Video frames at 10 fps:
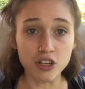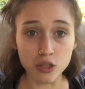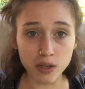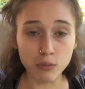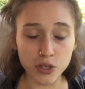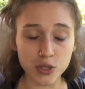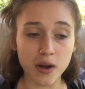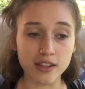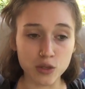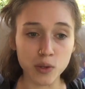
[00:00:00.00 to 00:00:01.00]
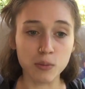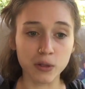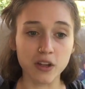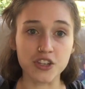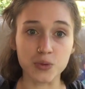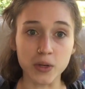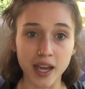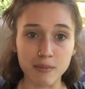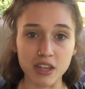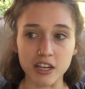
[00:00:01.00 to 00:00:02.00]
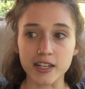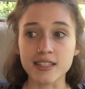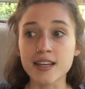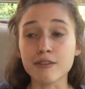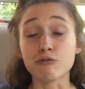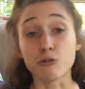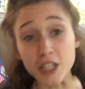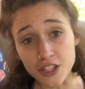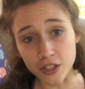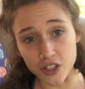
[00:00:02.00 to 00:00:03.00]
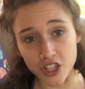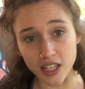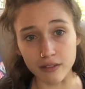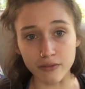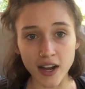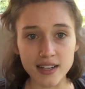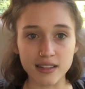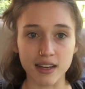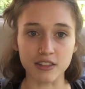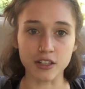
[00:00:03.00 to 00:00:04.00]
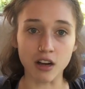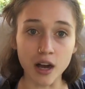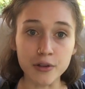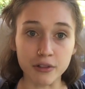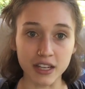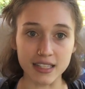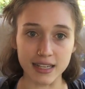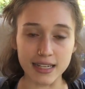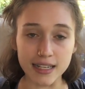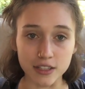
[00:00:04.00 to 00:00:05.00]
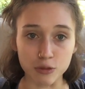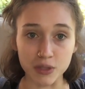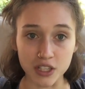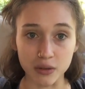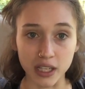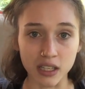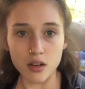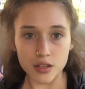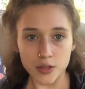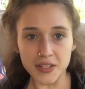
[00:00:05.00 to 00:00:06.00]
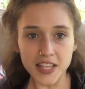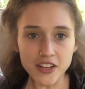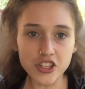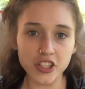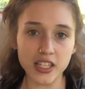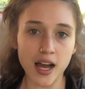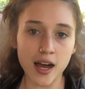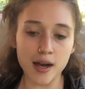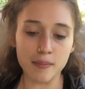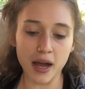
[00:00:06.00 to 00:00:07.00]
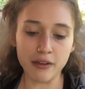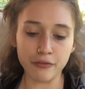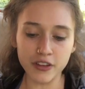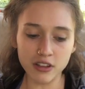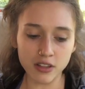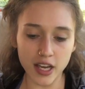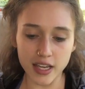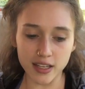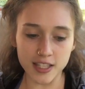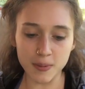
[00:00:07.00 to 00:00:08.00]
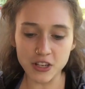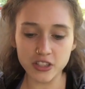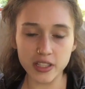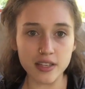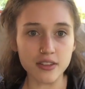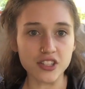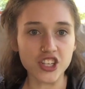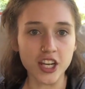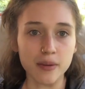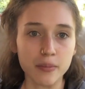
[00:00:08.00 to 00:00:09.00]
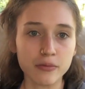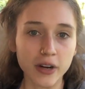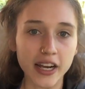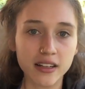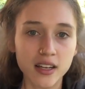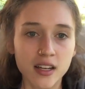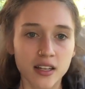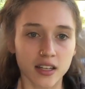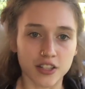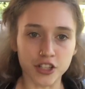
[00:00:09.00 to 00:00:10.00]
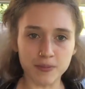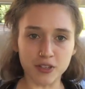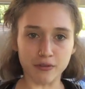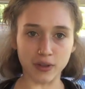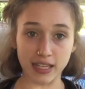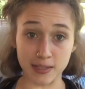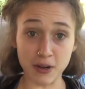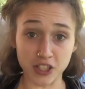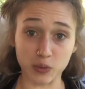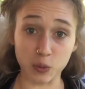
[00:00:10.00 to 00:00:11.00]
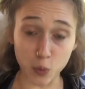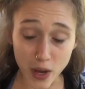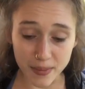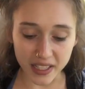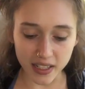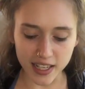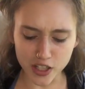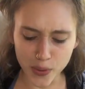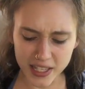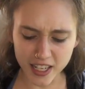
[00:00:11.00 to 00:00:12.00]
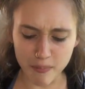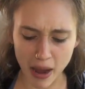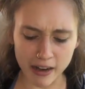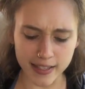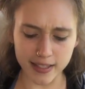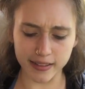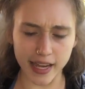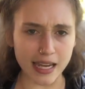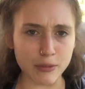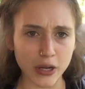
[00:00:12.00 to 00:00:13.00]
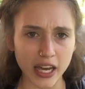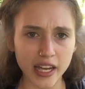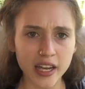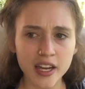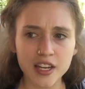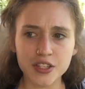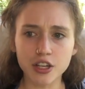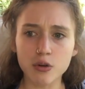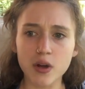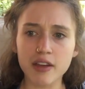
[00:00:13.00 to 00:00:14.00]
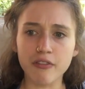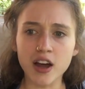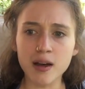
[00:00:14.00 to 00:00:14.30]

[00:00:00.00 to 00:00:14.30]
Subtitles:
doing more squats, doing more lunges will get me there, instead of researching and finding that there are other things I needed to be doing. So essentially, I feel like, especially in the gym, right? In terms of, like, especially with women, it's always a comparison game, okay? So if